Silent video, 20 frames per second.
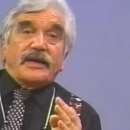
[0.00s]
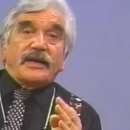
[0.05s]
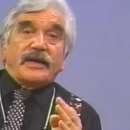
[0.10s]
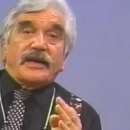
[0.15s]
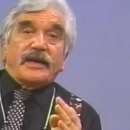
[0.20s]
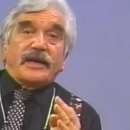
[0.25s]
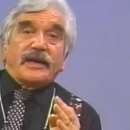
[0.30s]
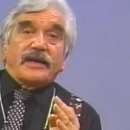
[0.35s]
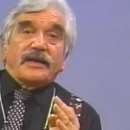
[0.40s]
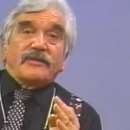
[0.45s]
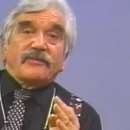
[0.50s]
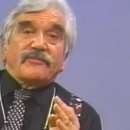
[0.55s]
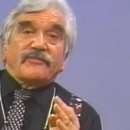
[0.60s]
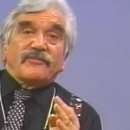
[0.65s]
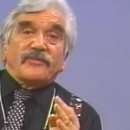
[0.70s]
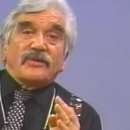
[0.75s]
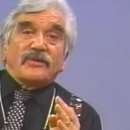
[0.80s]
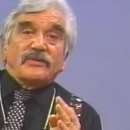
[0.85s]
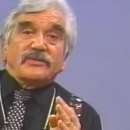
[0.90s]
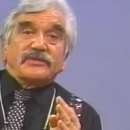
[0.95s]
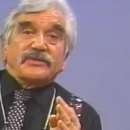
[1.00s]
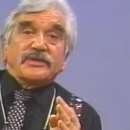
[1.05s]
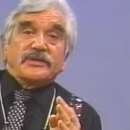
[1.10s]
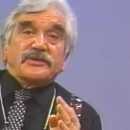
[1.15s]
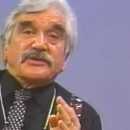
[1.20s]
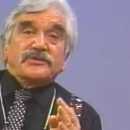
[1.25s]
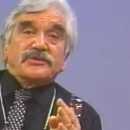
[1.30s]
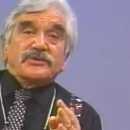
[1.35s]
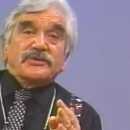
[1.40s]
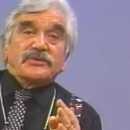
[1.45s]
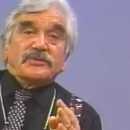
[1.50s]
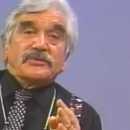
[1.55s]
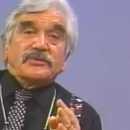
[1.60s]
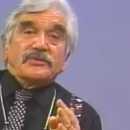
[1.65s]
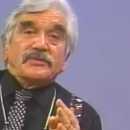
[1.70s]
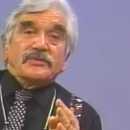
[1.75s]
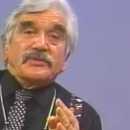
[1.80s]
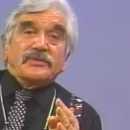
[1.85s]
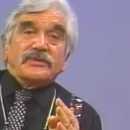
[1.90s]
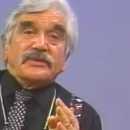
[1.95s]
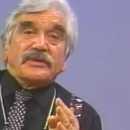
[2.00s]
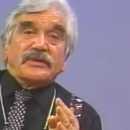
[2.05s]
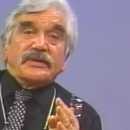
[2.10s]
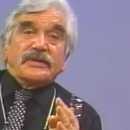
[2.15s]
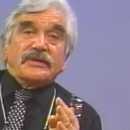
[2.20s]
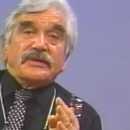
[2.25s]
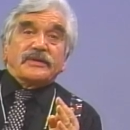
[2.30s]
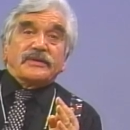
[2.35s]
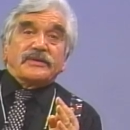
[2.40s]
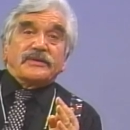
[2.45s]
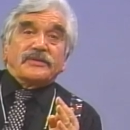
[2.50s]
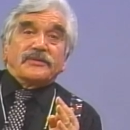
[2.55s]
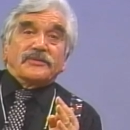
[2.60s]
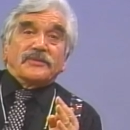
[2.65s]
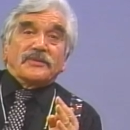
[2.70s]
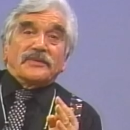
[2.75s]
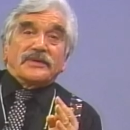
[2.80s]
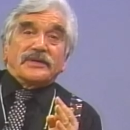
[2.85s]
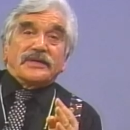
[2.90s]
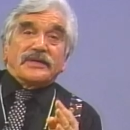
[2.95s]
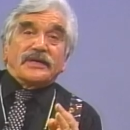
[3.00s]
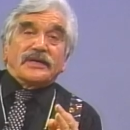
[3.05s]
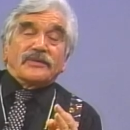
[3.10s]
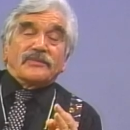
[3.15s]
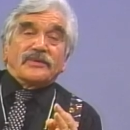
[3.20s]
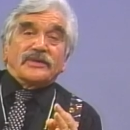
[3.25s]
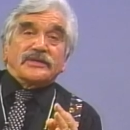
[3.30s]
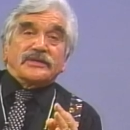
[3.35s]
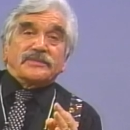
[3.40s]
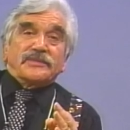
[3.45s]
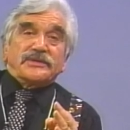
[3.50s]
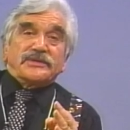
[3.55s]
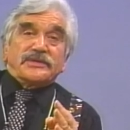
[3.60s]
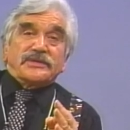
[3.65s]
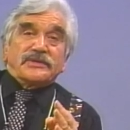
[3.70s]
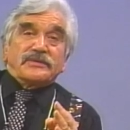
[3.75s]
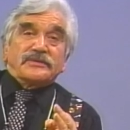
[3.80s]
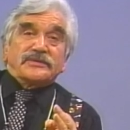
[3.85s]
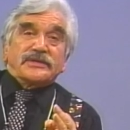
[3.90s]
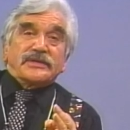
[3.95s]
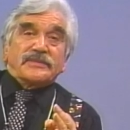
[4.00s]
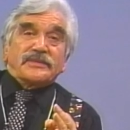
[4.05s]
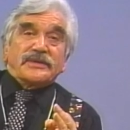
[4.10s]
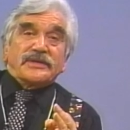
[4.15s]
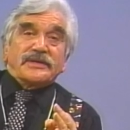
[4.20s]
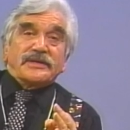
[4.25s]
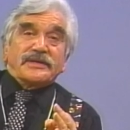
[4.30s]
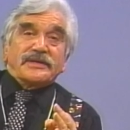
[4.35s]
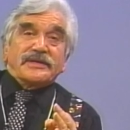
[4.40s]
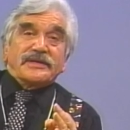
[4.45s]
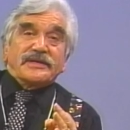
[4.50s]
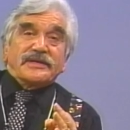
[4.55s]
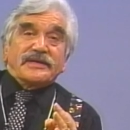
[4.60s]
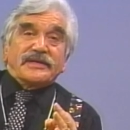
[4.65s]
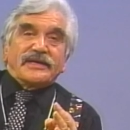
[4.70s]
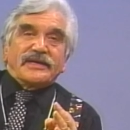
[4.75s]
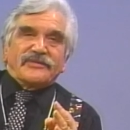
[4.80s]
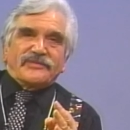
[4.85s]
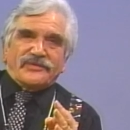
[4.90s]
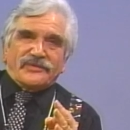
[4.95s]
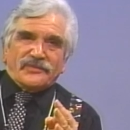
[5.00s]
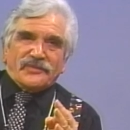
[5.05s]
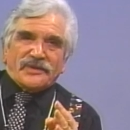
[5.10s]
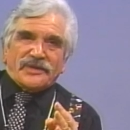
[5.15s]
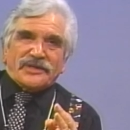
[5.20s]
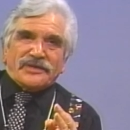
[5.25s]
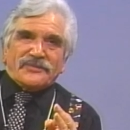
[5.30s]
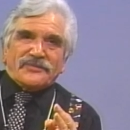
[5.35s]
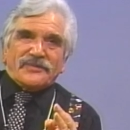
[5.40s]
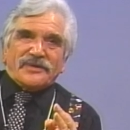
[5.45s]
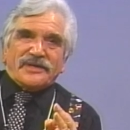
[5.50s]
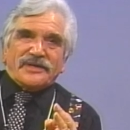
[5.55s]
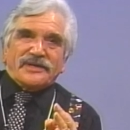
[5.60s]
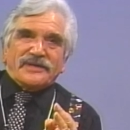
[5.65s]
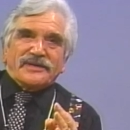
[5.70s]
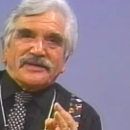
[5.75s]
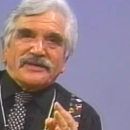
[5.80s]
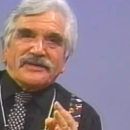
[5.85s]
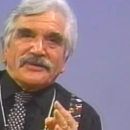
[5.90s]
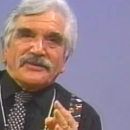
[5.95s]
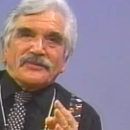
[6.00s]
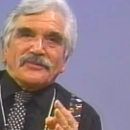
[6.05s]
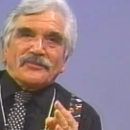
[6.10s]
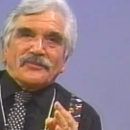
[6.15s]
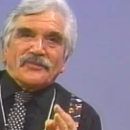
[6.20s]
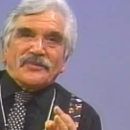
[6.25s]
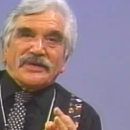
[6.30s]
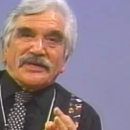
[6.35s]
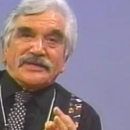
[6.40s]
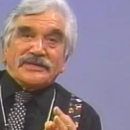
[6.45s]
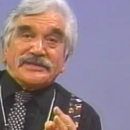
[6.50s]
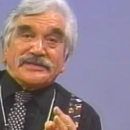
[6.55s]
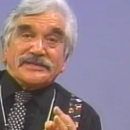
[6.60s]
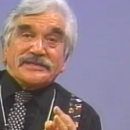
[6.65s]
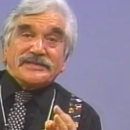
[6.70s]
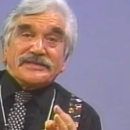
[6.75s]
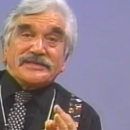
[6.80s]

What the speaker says: And folks, it's true. You're only young once, but you know something? If you work it right, once